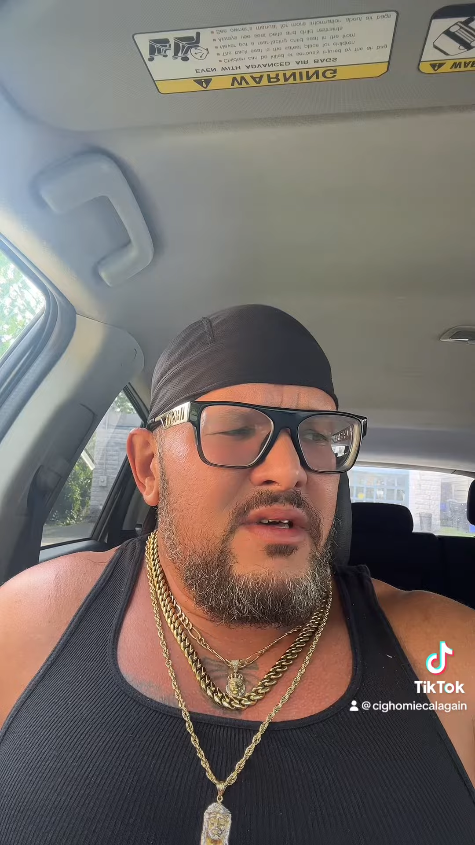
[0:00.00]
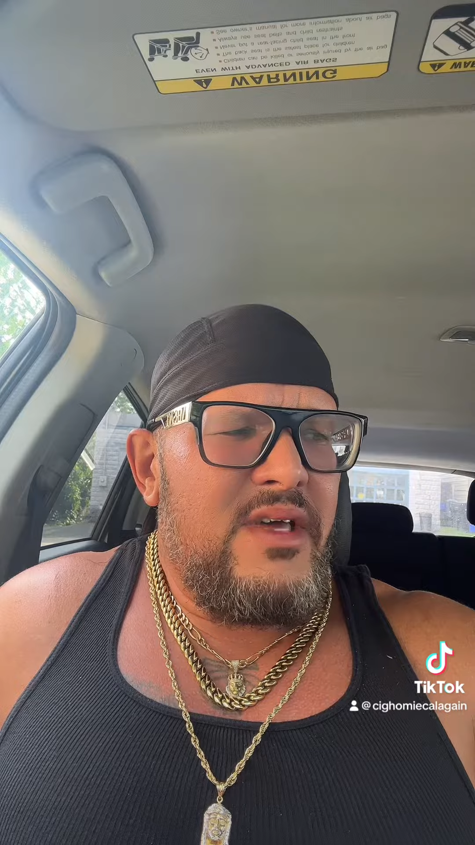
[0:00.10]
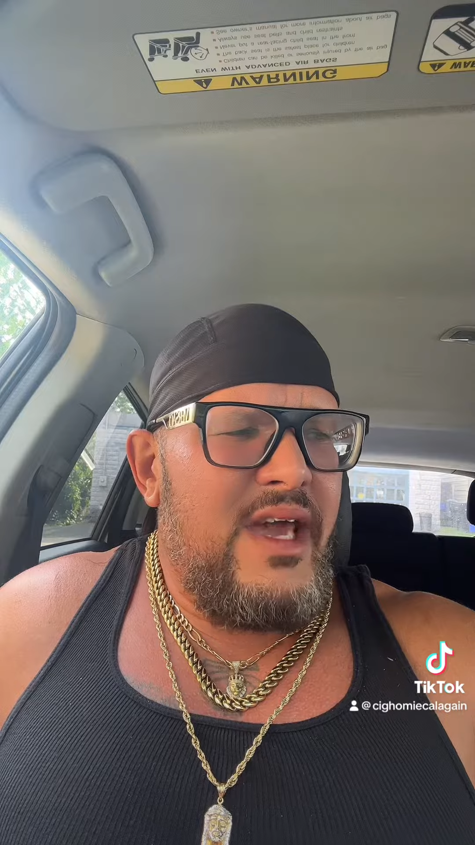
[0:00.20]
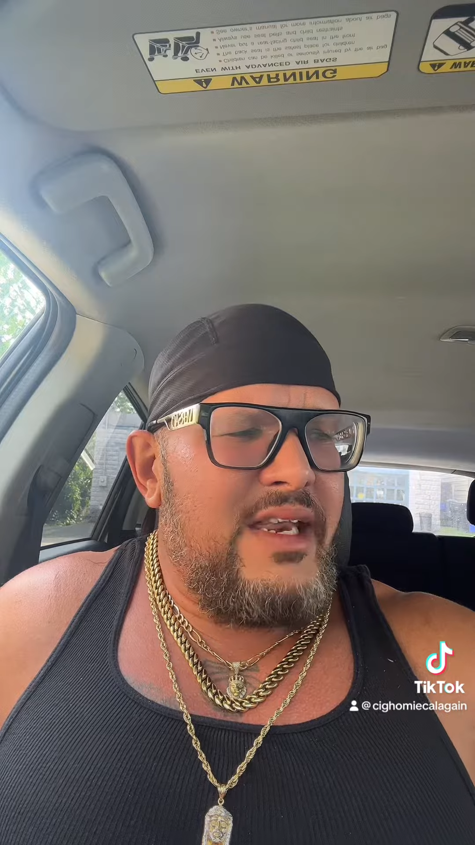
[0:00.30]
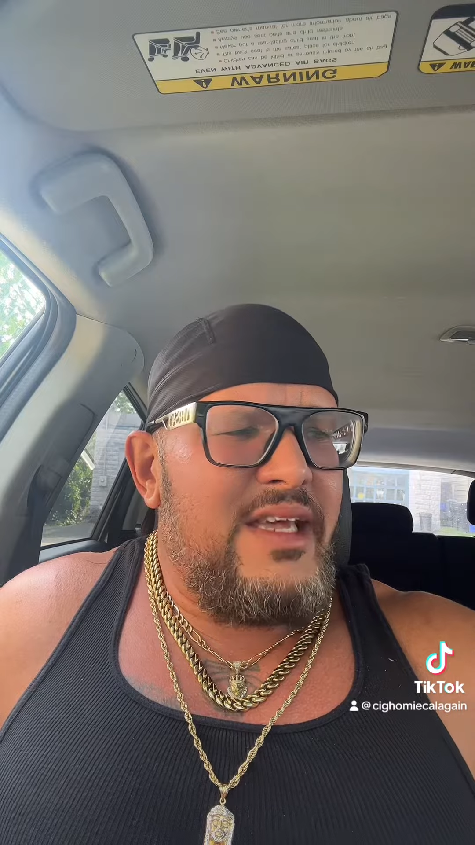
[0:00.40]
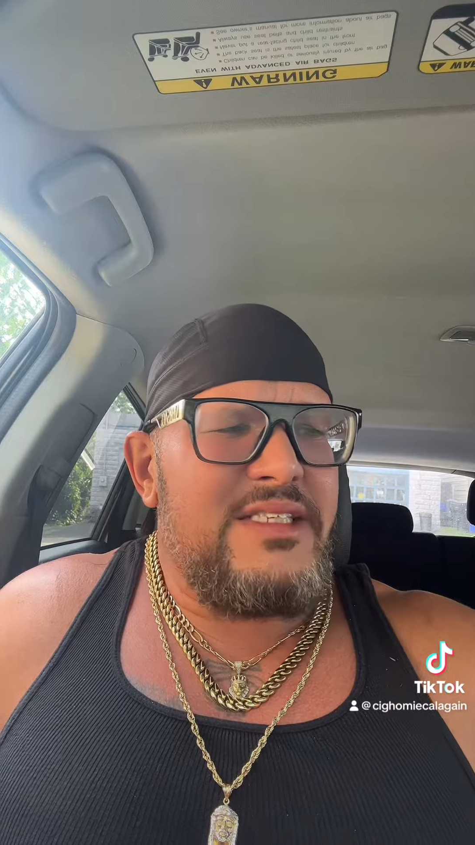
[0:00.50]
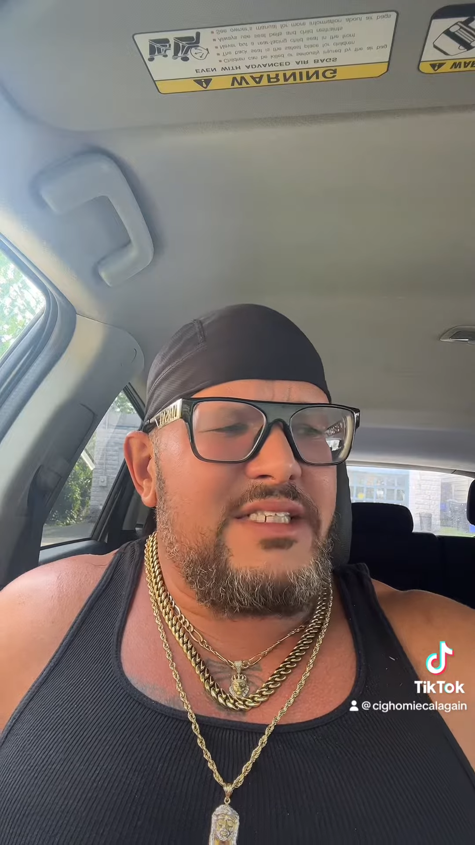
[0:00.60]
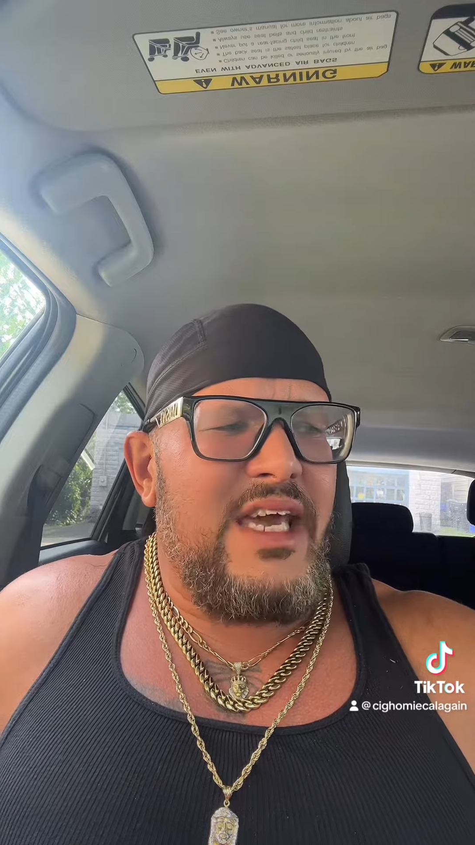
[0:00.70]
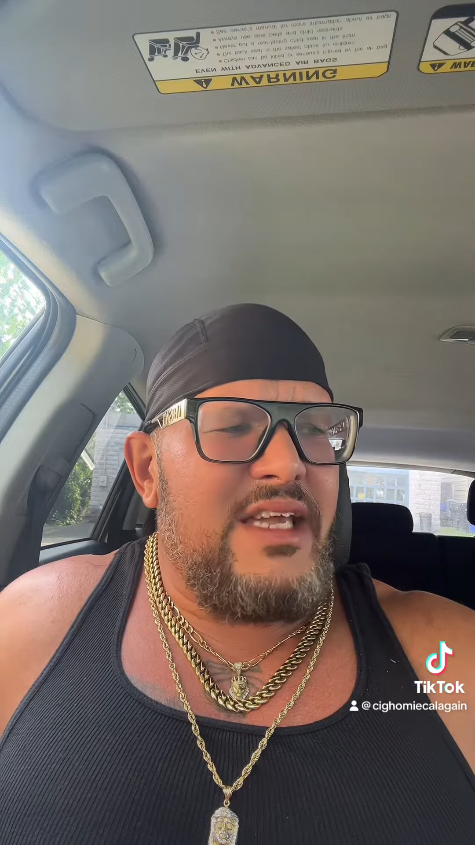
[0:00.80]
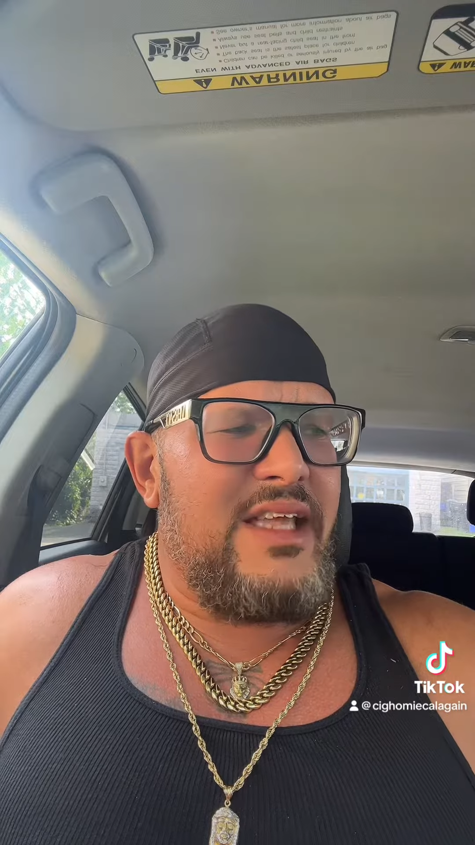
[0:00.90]
and then
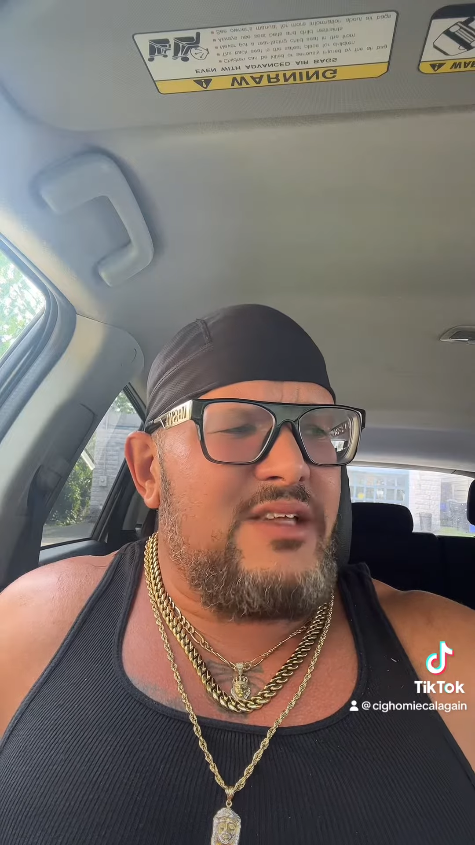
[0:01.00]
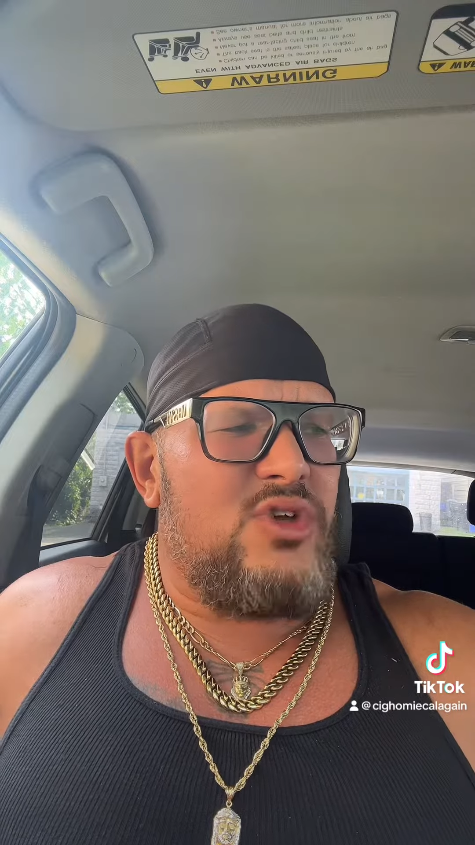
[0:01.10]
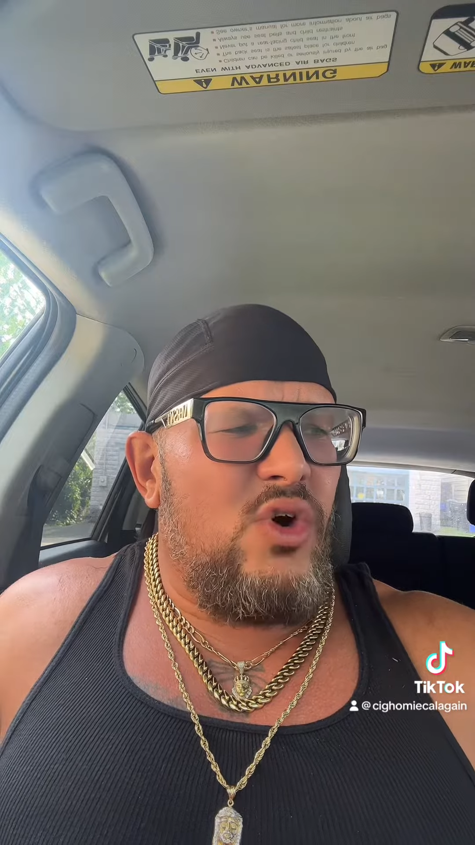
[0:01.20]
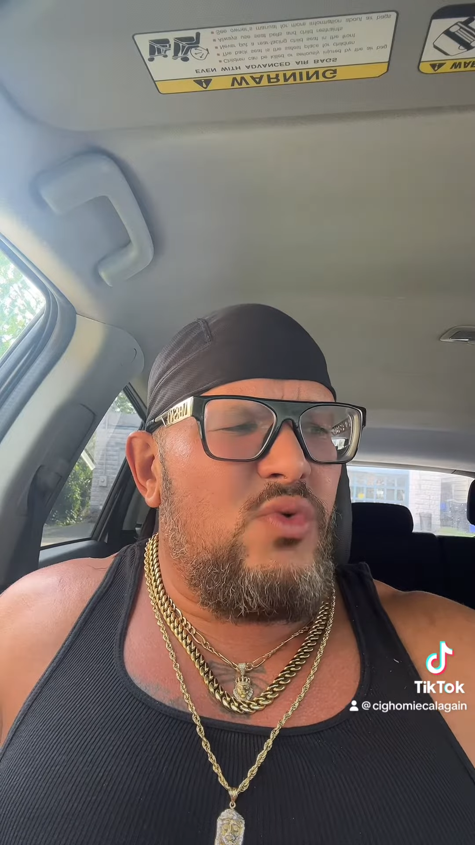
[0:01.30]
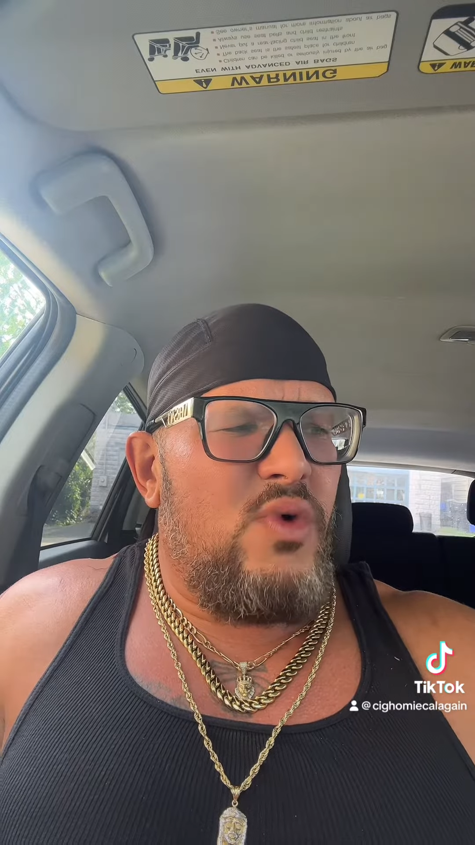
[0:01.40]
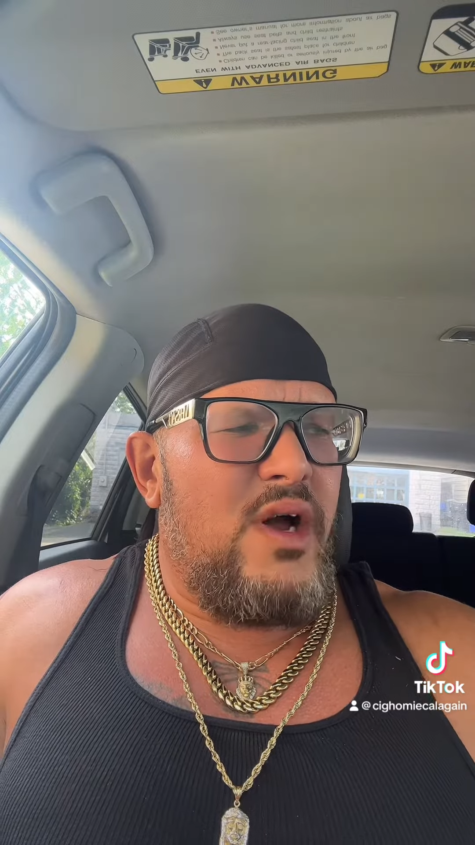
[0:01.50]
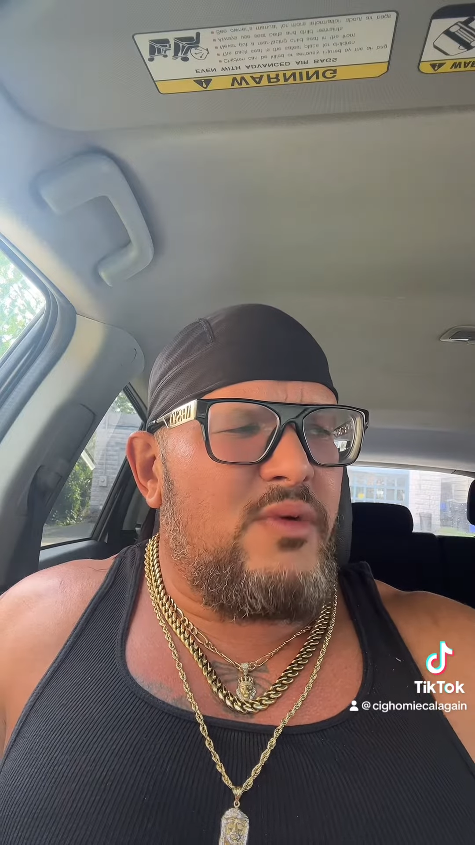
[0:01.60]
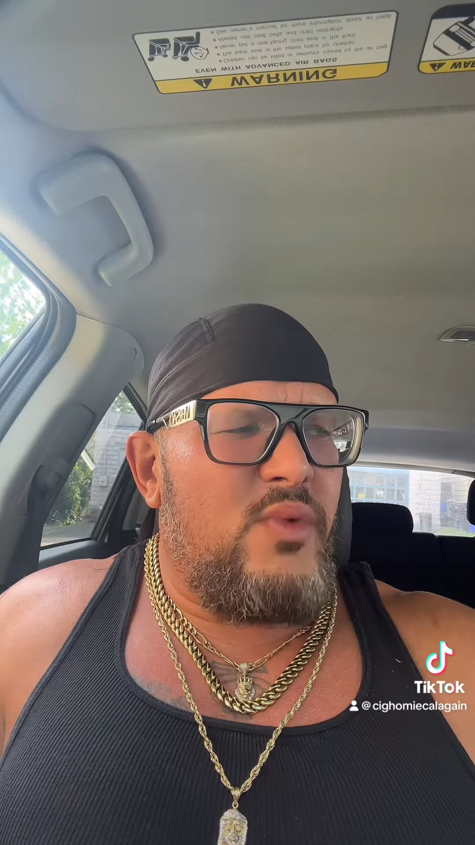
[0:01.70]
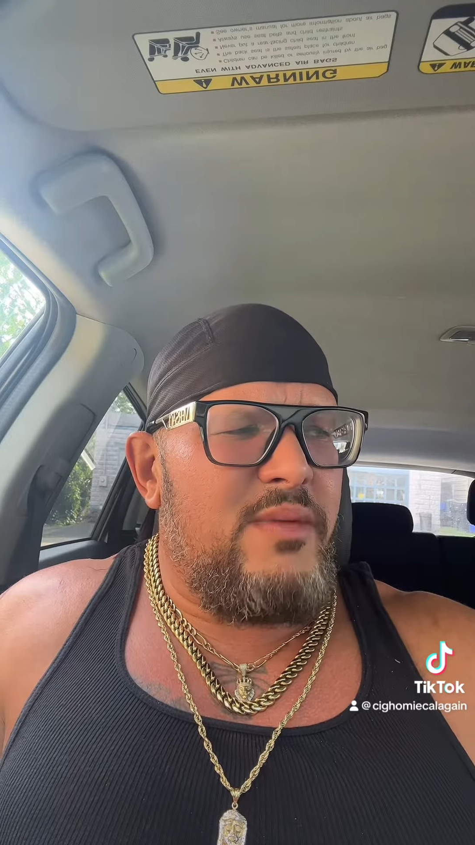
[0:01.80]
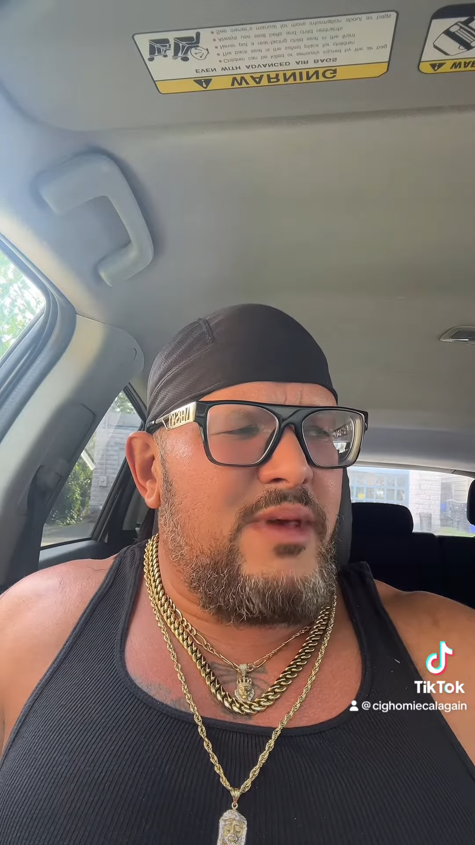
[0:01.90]
saying they don't want
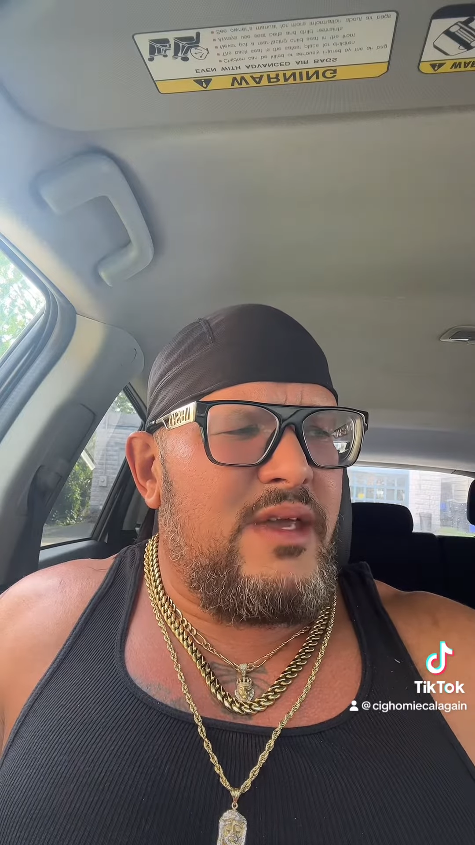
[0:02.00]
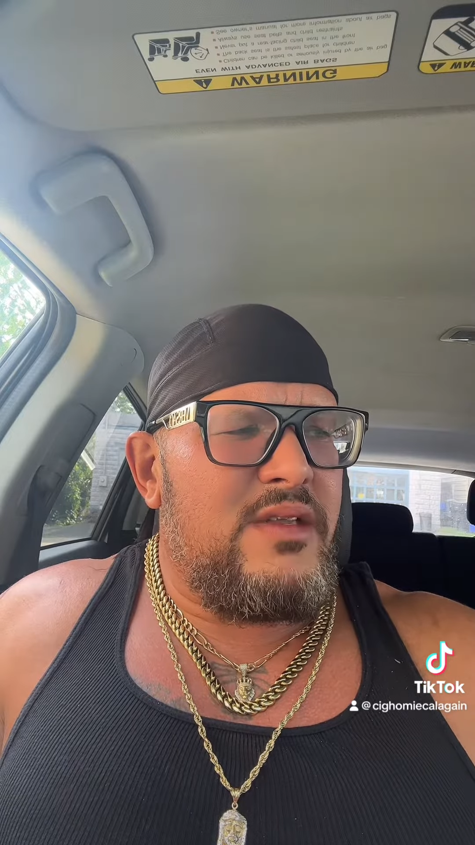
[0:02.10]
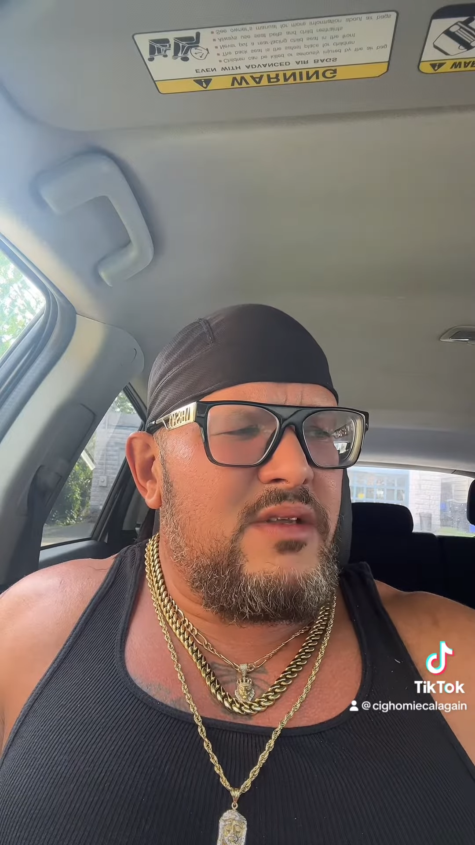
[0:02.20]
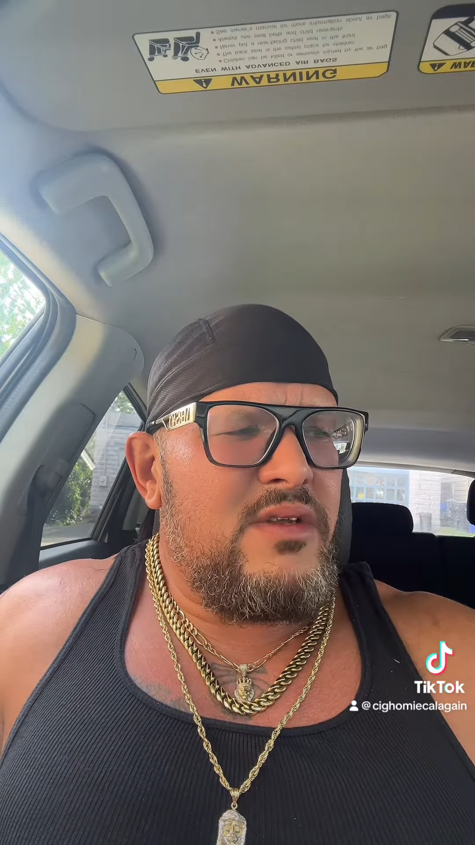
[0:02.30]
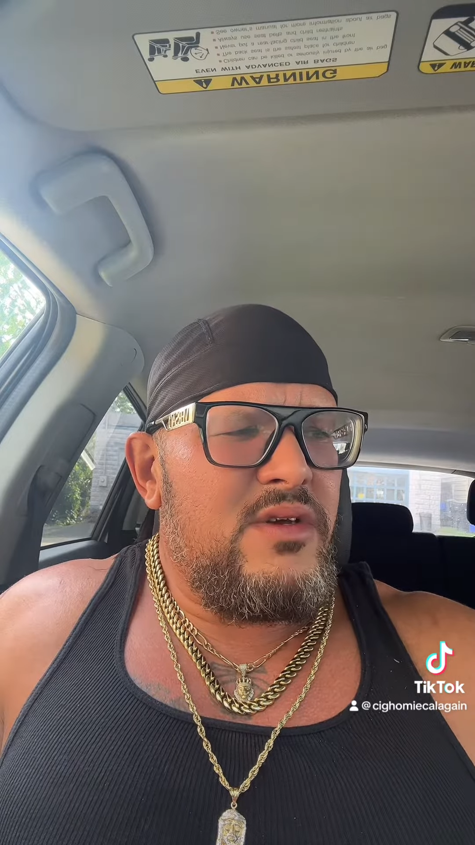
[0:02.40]
women